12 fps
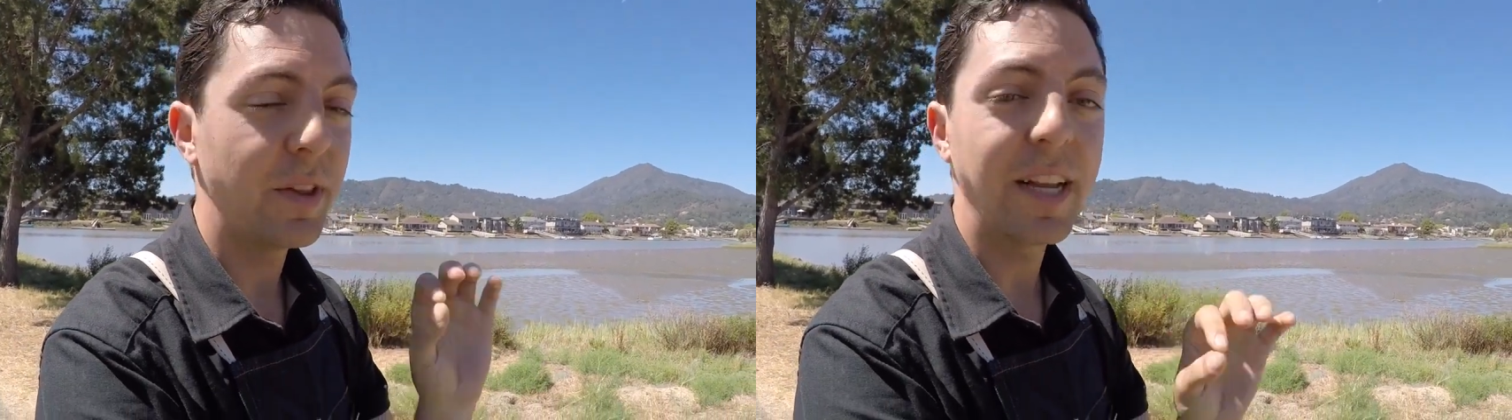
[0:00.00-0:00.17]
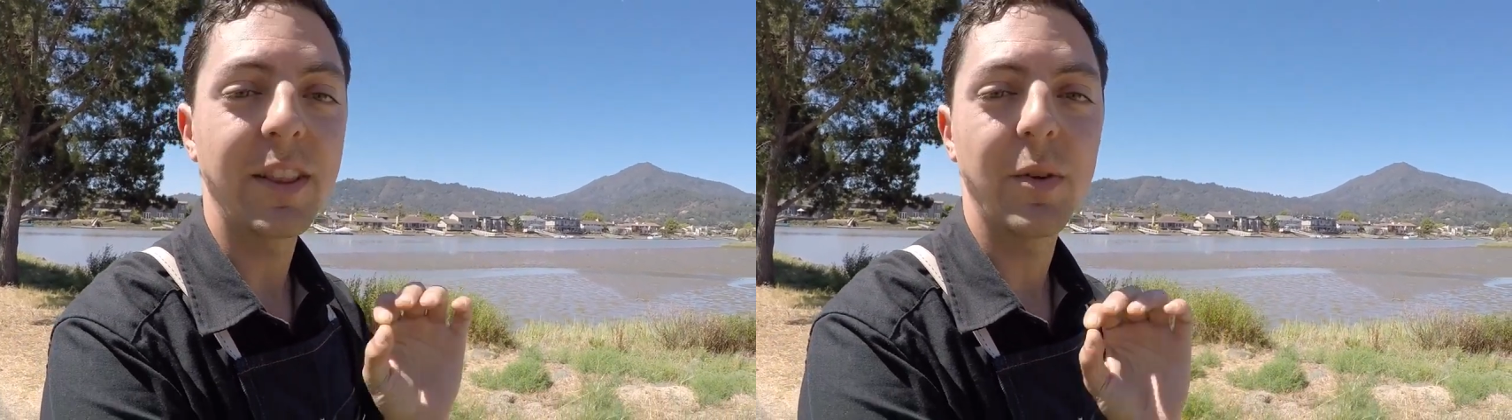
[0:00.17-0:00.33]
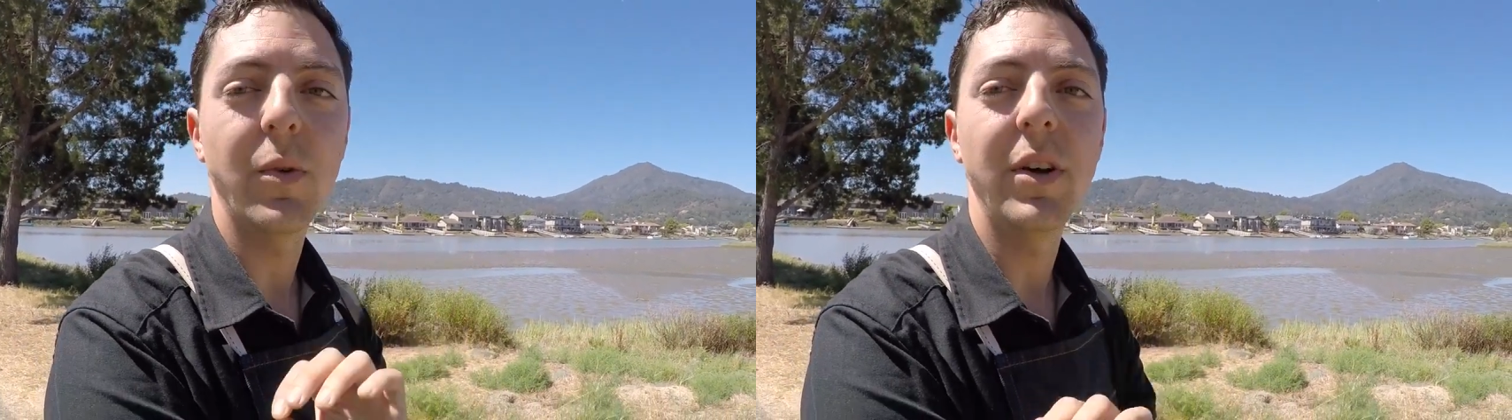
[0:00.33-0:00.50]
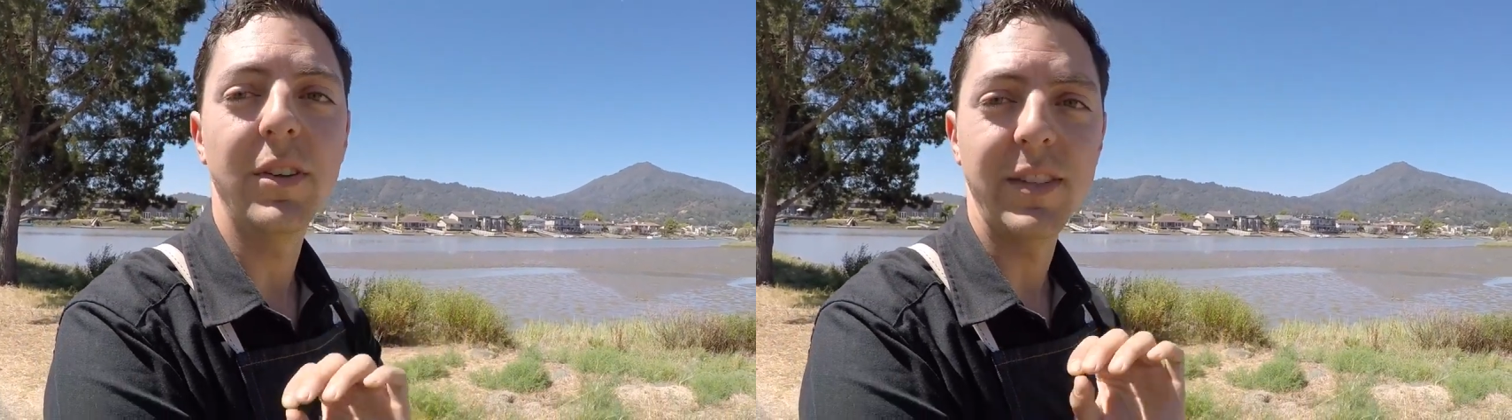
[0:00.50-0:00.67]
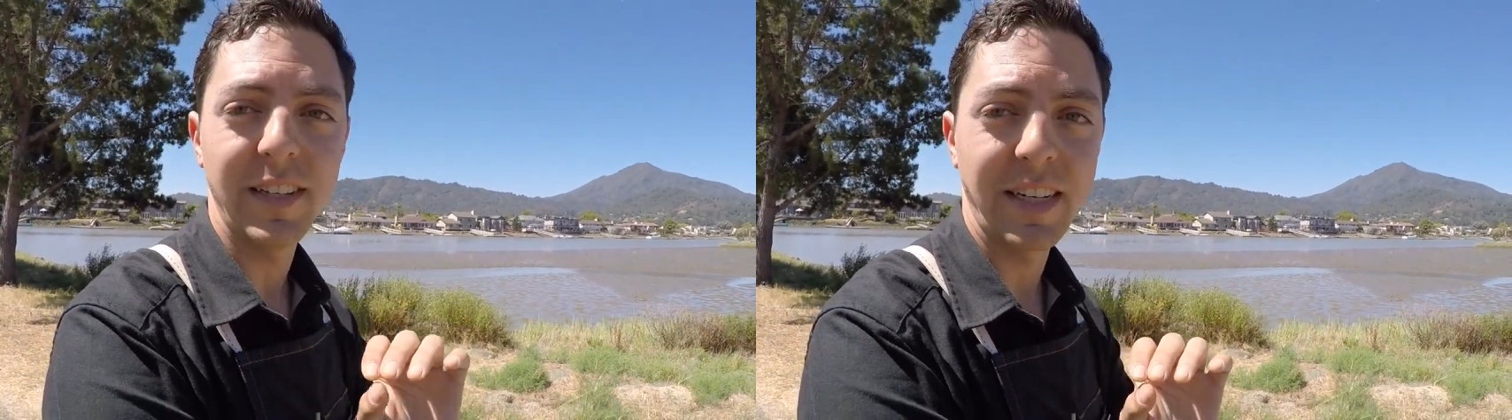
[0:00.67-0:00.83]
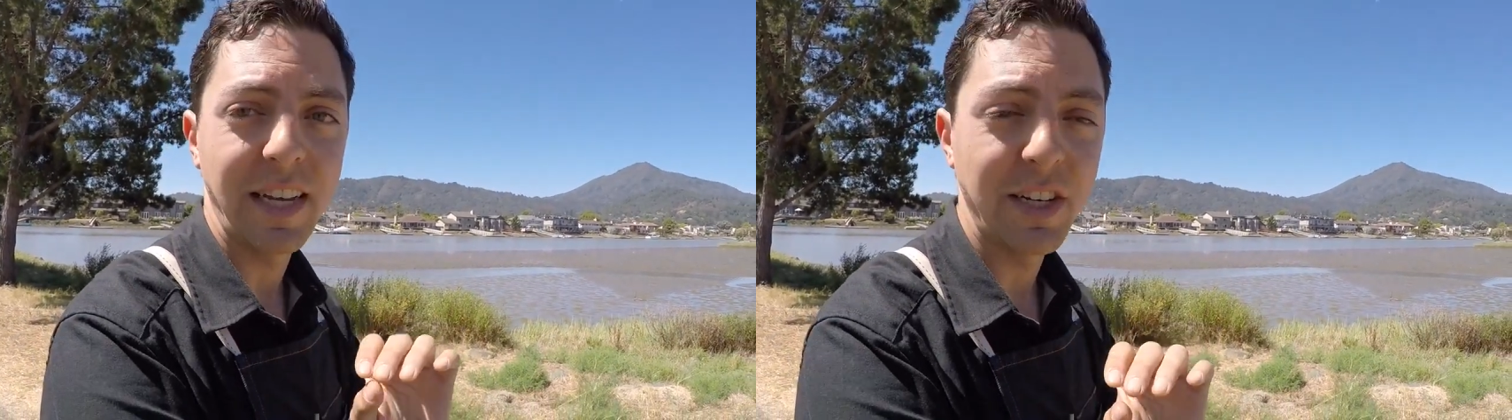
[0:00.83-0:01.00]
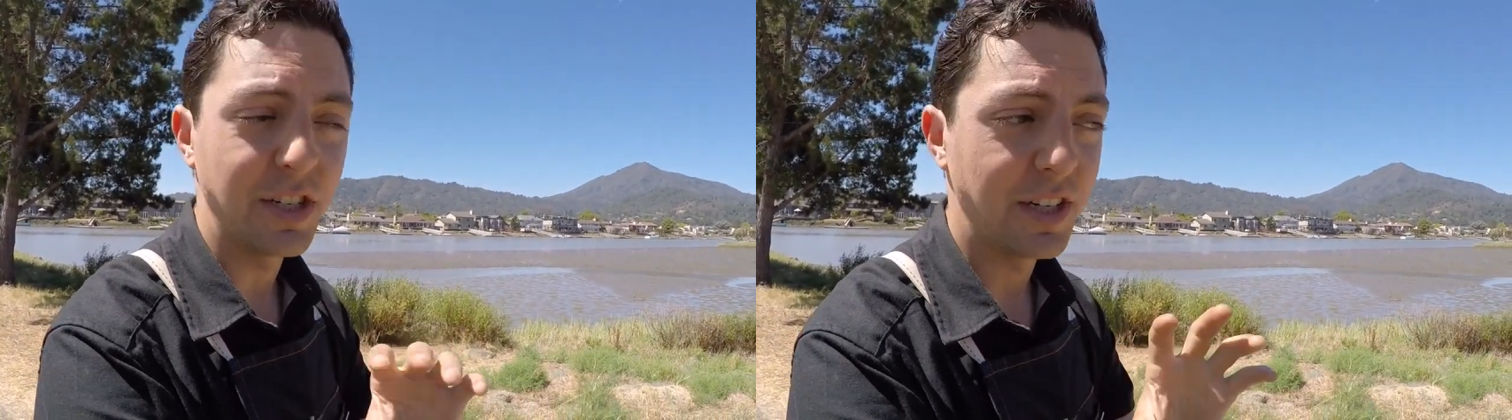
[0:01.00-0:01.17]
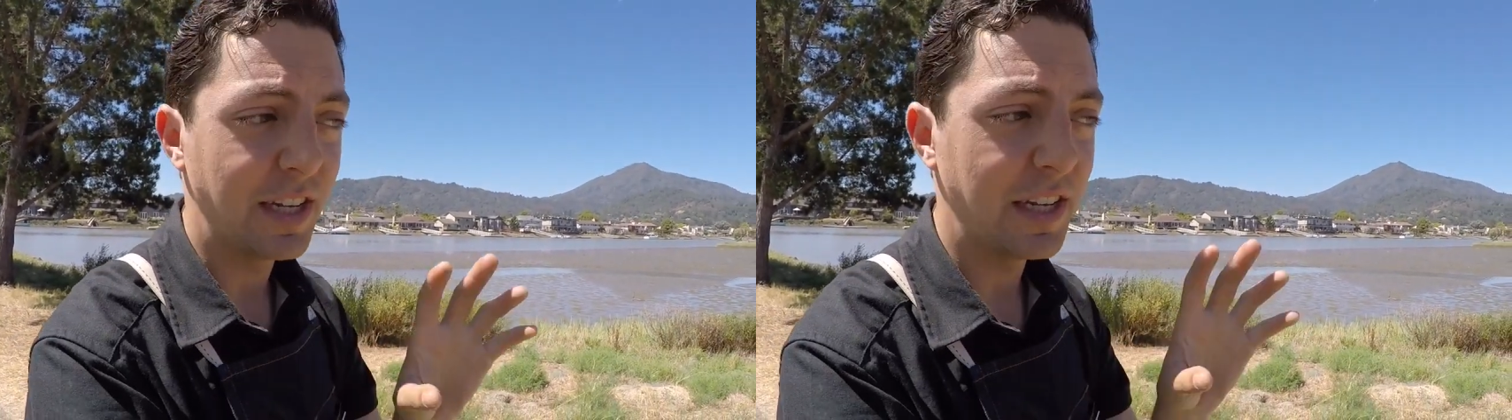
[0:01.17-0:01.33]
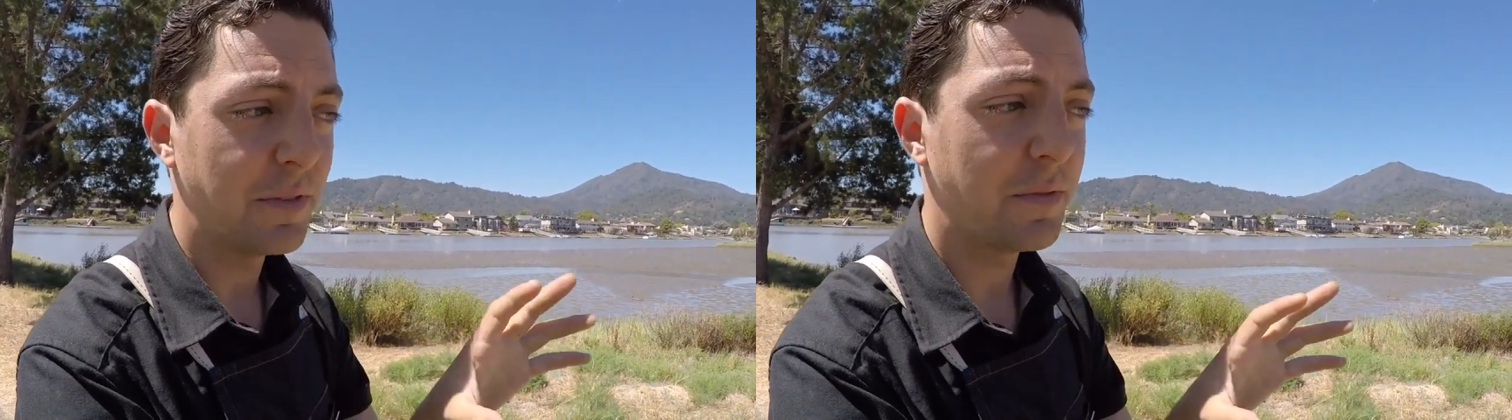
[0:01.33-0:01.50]
only get the Royal
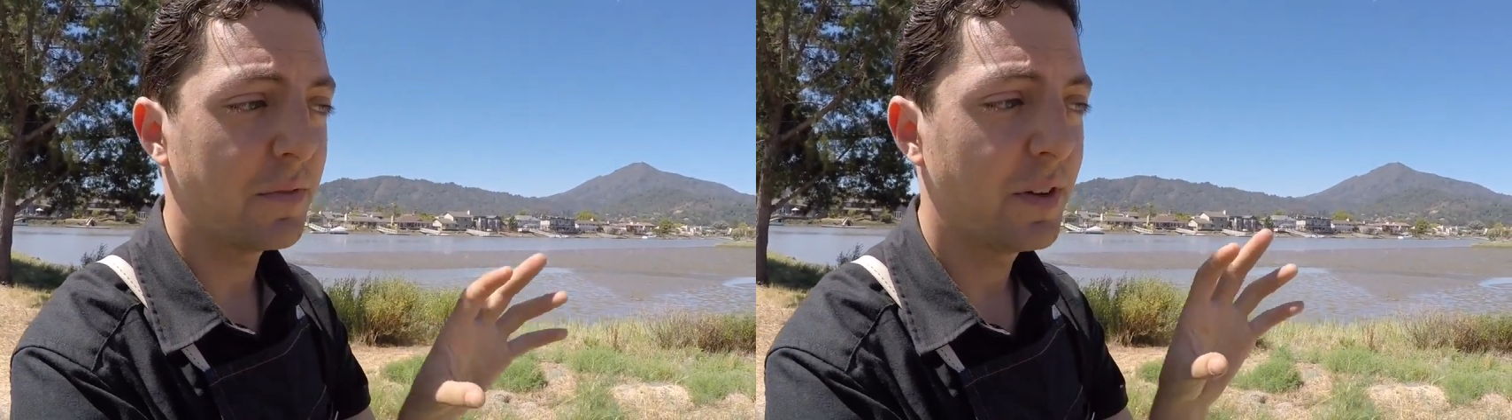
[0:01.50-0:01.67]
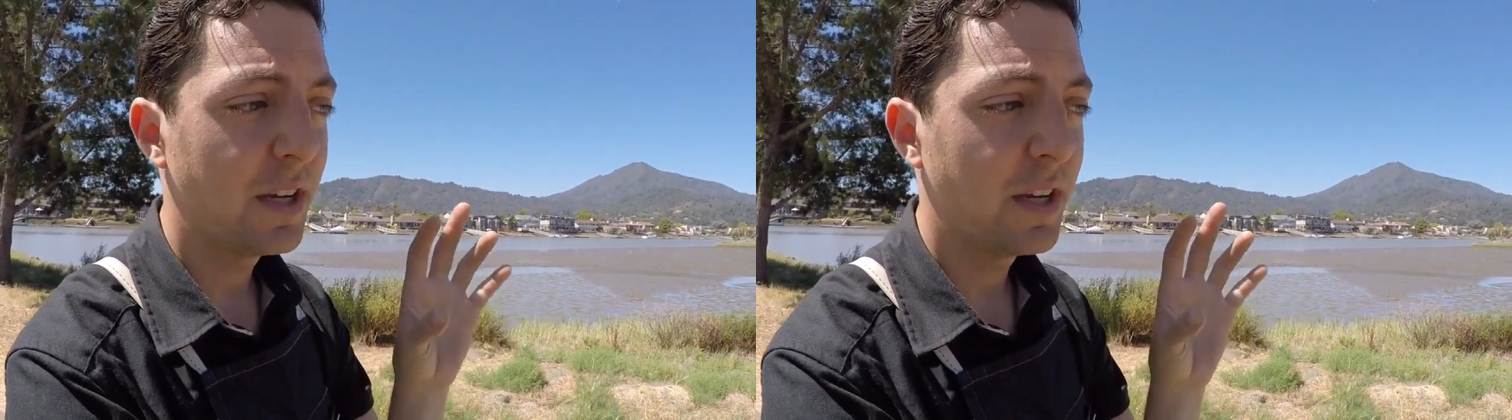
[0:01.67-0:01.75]
designation if